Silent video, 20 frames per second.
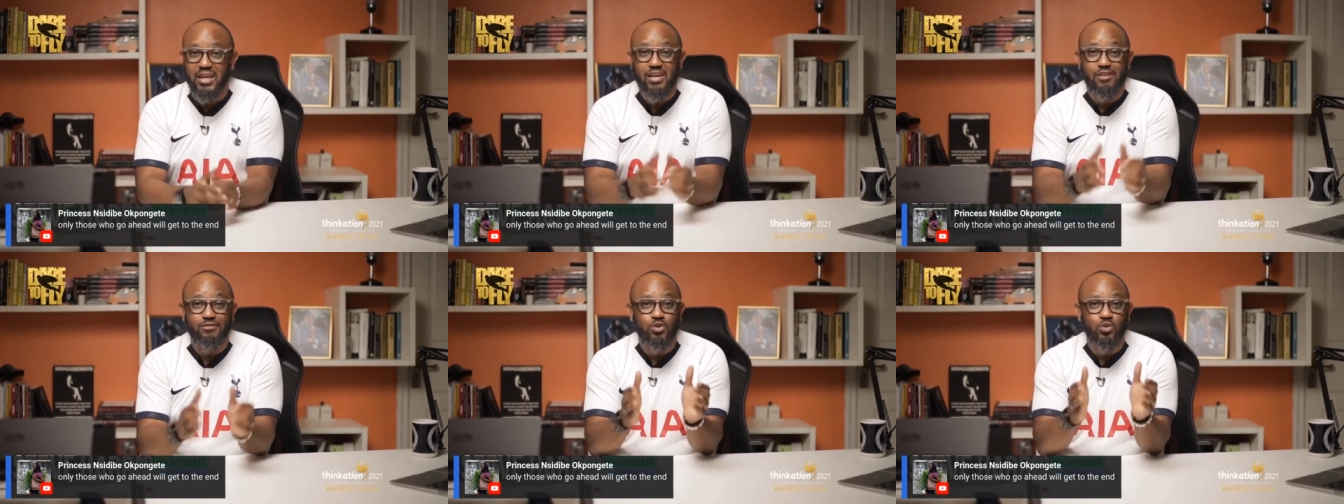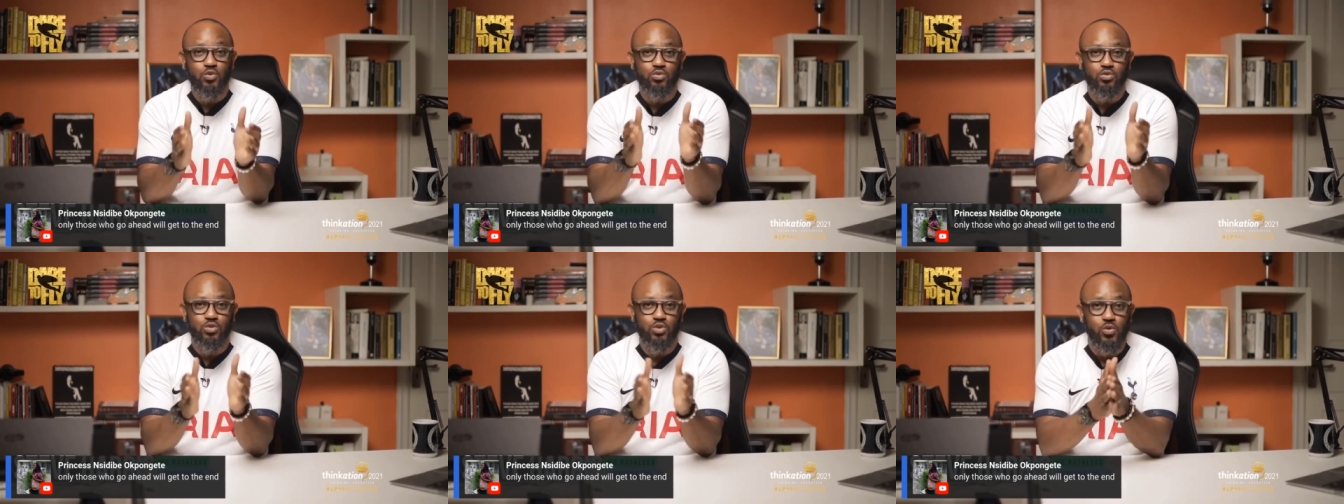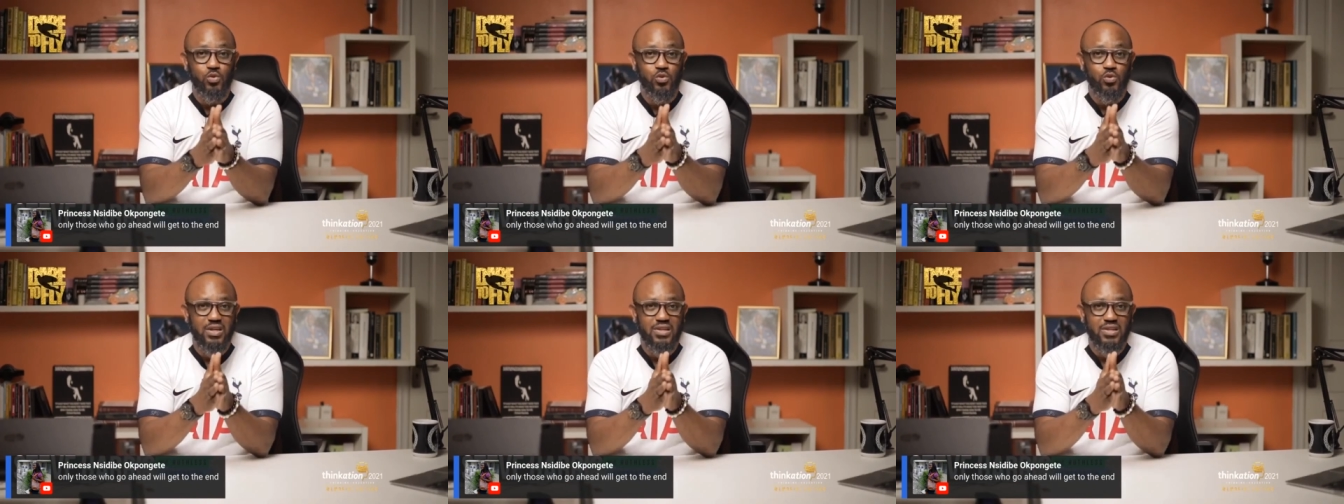If you
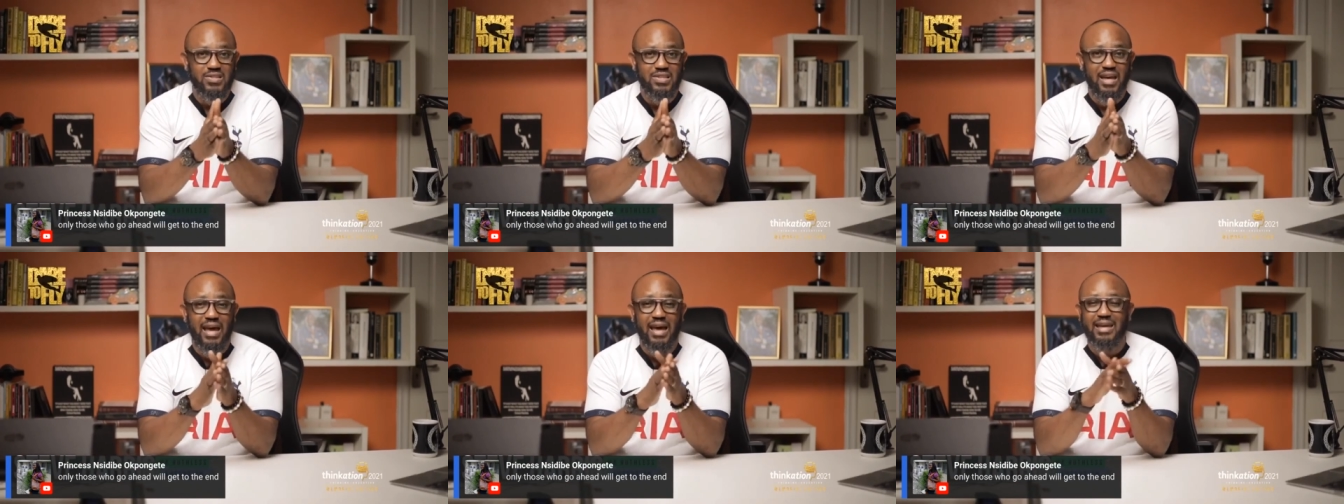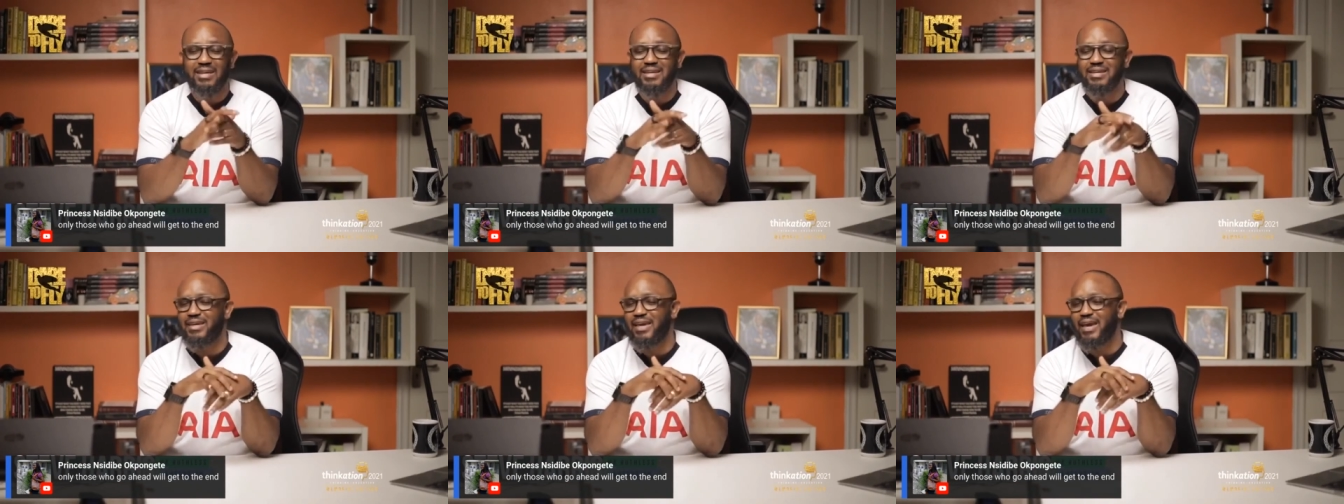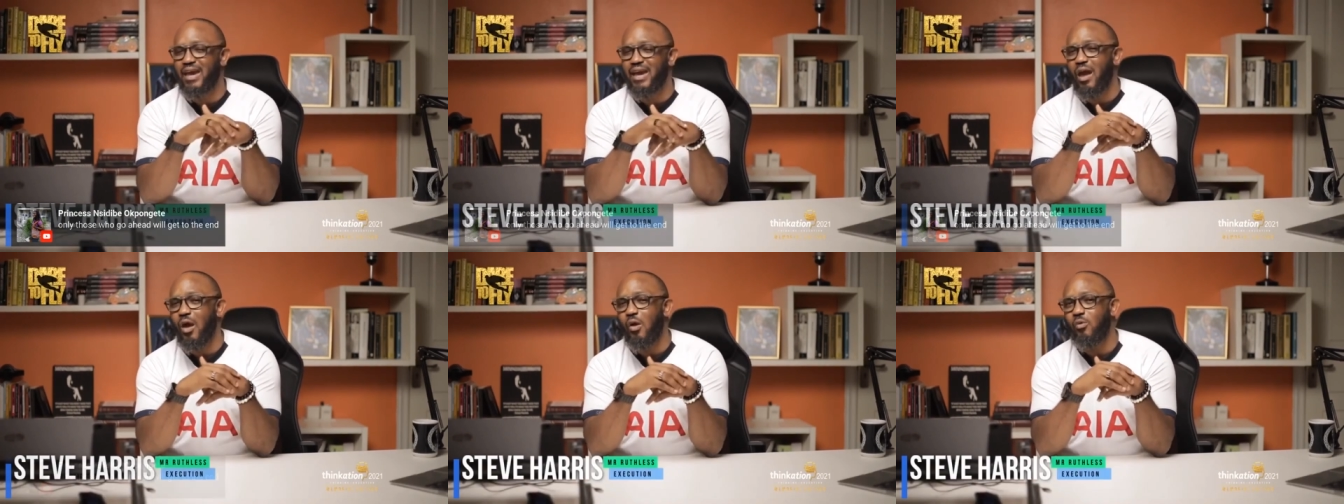do this, I
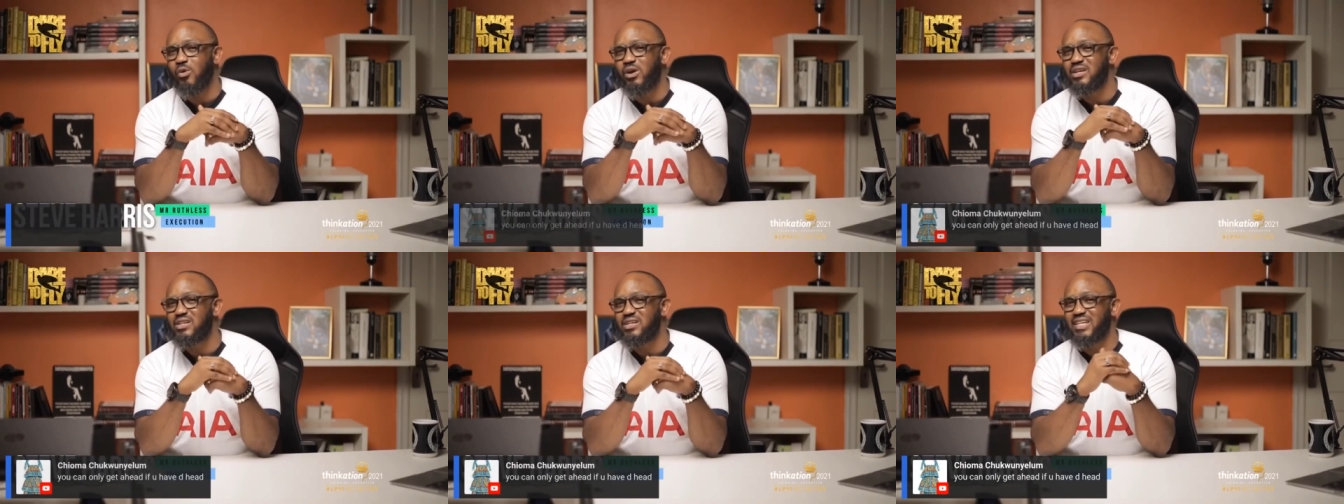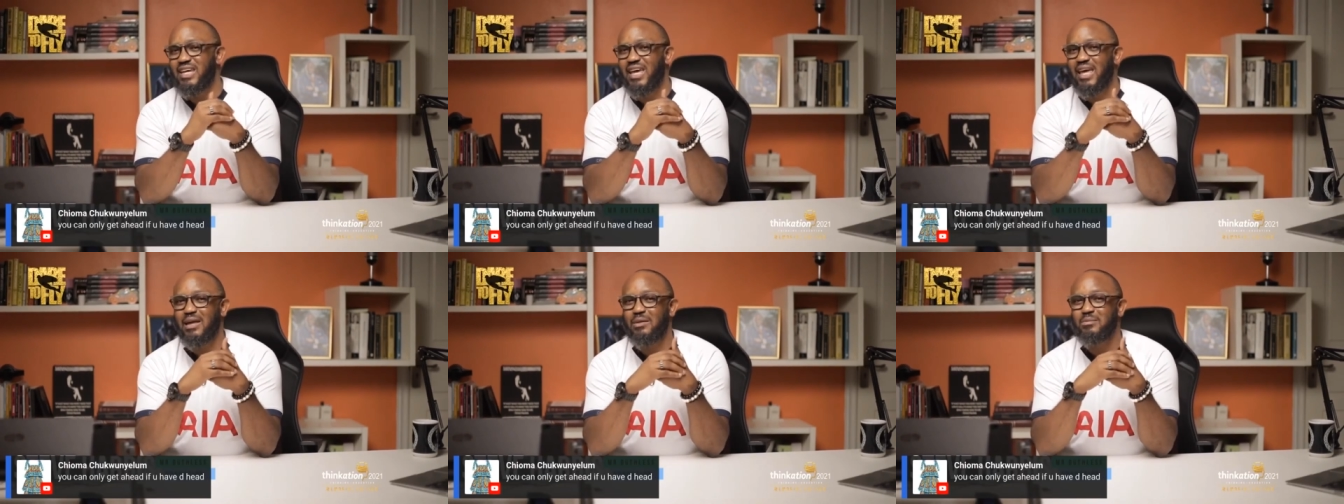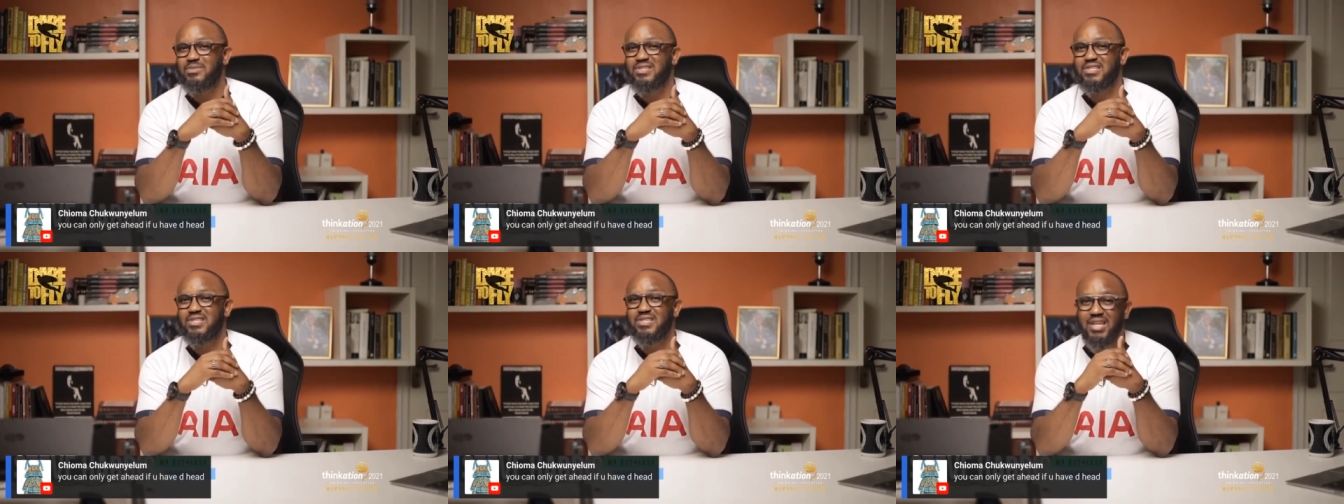
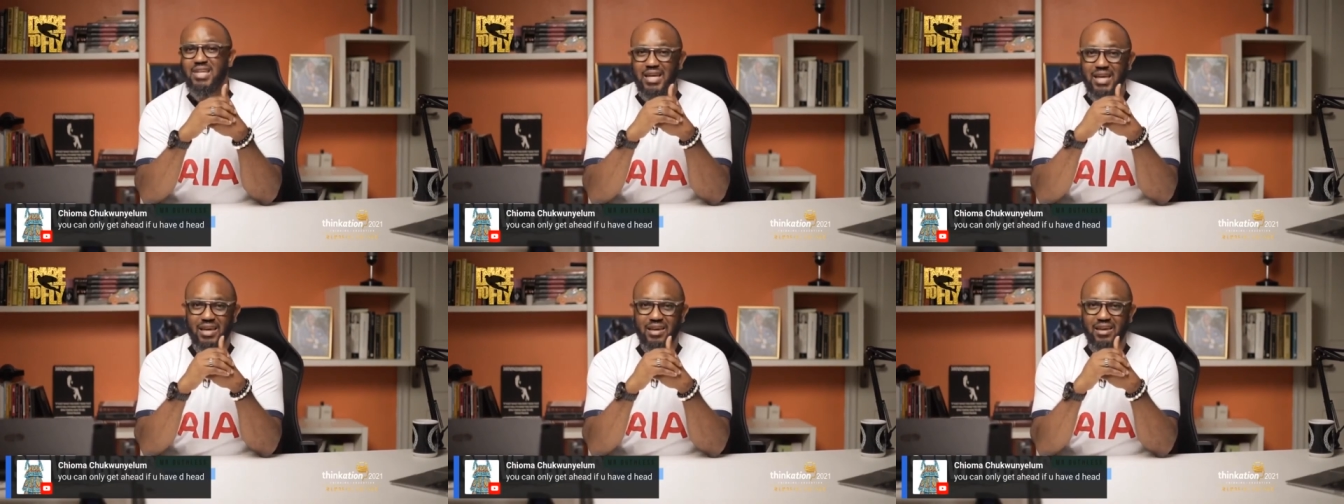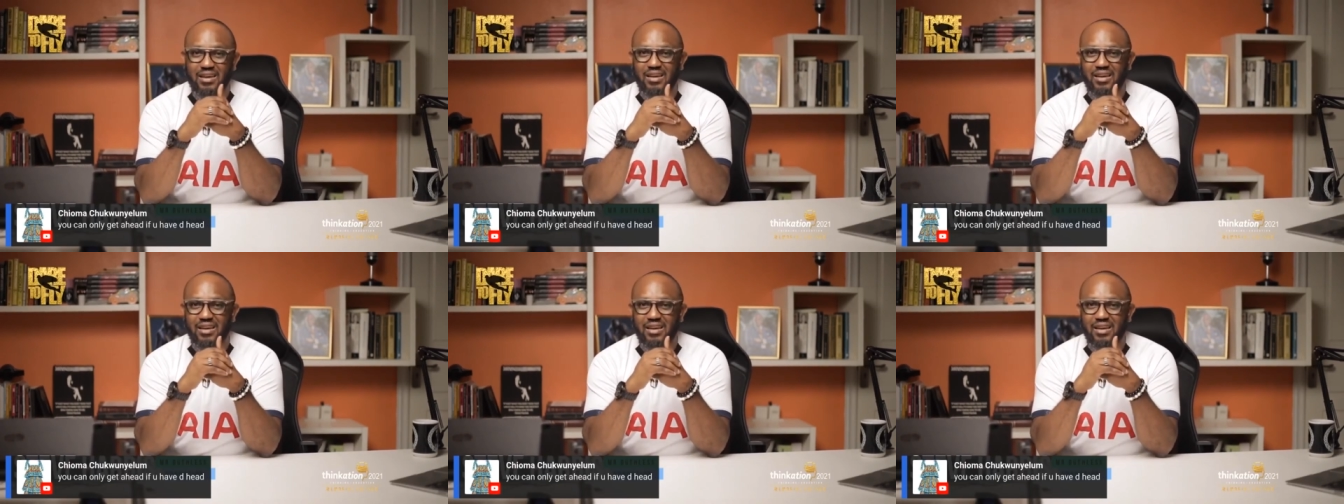guarantee